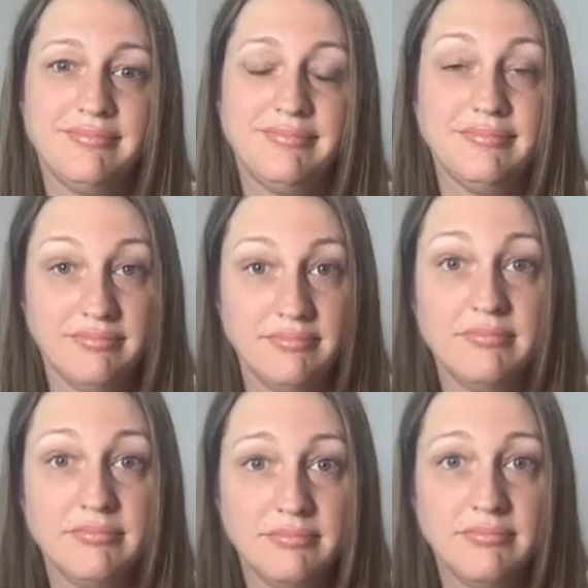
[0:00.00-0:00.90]

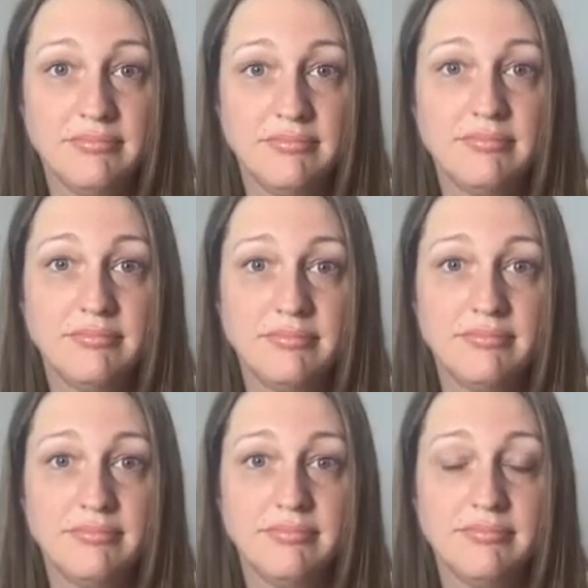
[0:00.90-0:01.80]

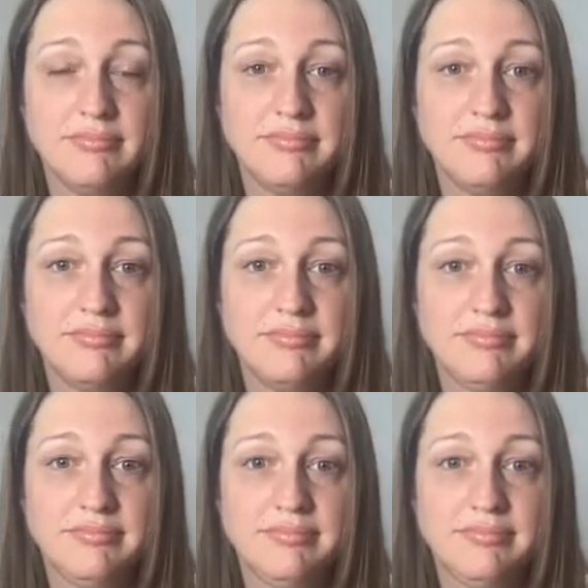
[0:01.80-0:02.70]

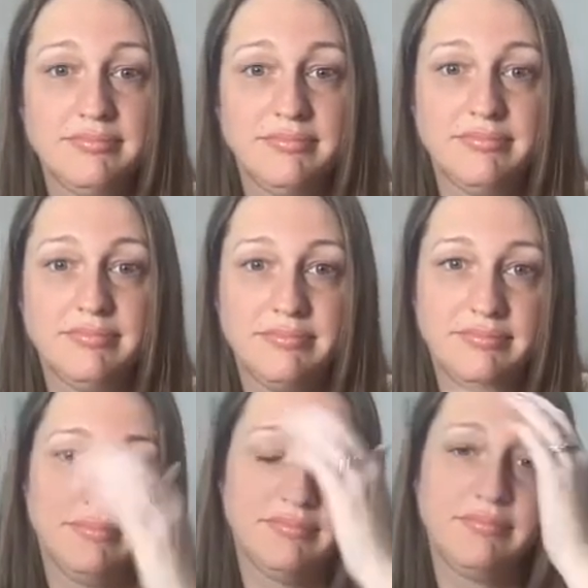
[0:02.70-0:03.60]

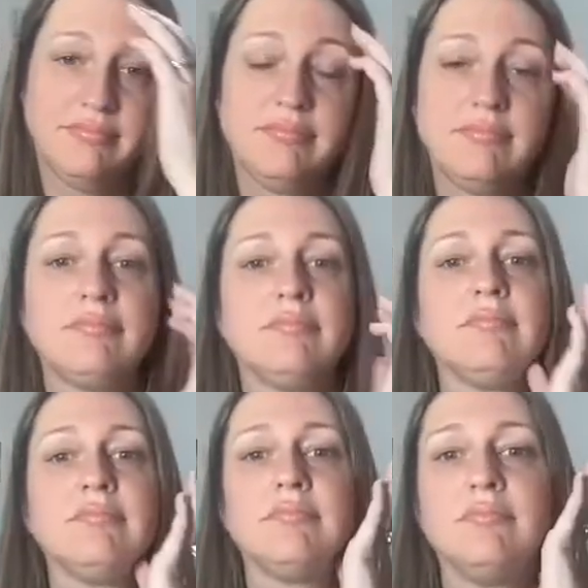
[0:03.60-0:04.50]

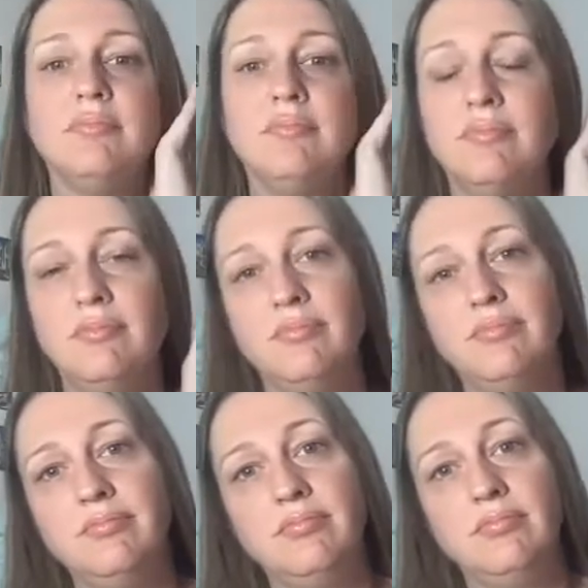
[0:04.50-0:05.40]

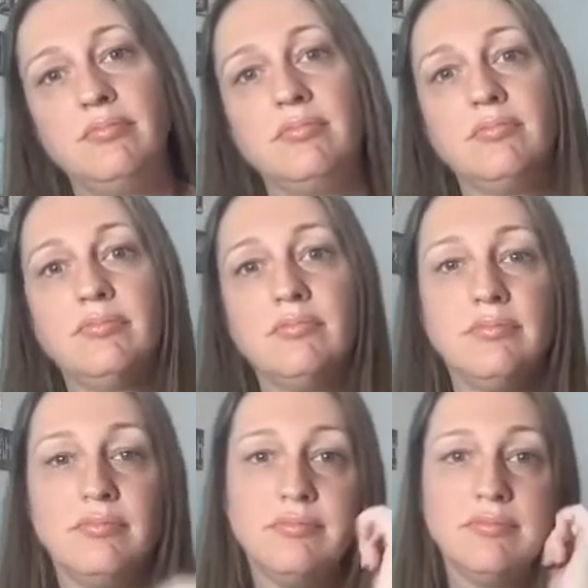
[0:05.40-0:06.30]

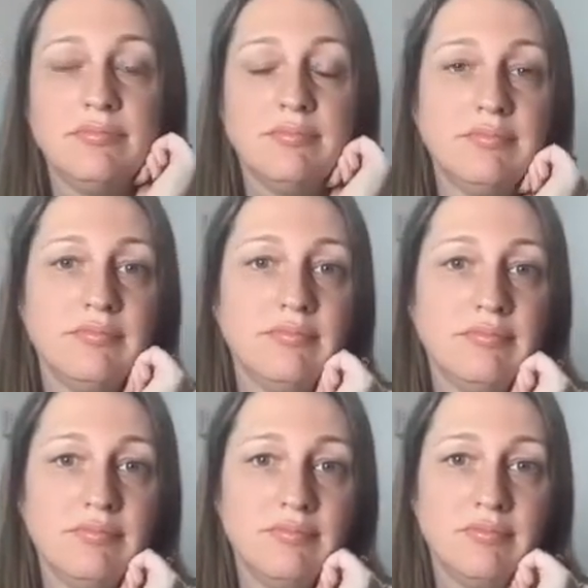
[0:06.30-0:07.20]

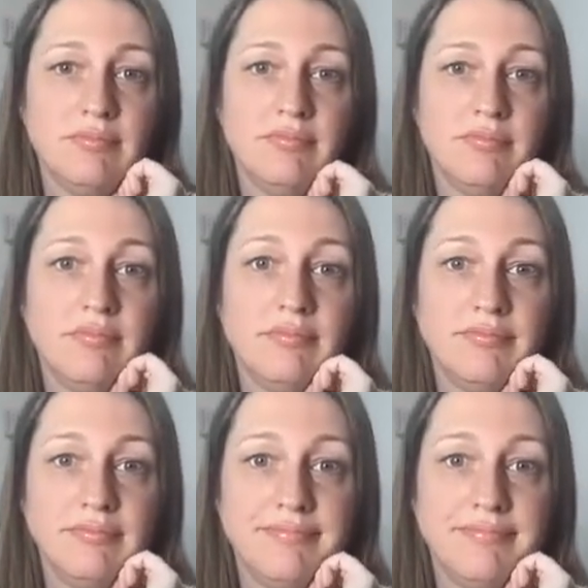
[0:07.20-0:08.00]
[no speech]